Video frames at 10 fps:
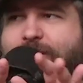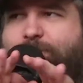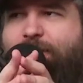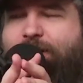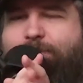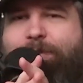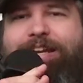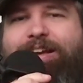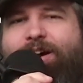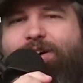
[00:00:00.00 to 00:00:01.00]
experience. But
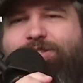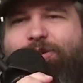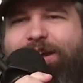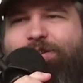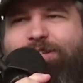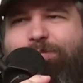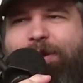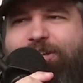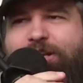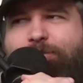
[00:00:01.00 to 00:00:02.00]
also, I don't
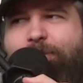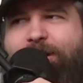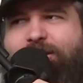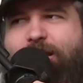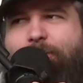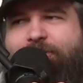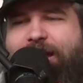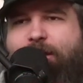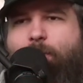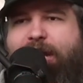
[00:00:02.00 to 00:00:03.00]
expect James Bond's going to be
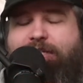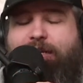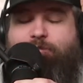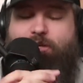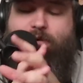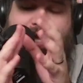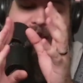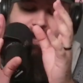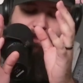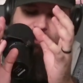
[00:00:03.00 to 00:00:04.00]
fading away anytime soon.
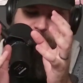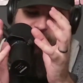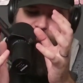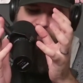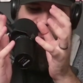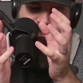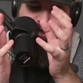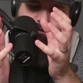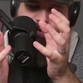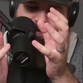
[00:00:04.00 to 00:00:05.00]
The big reason
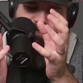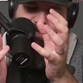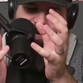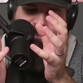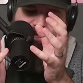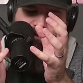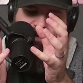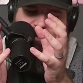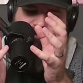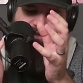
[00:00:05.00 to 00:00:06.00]
James Bond is in the headlines right
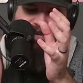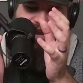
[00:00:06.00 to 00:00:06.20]
now is because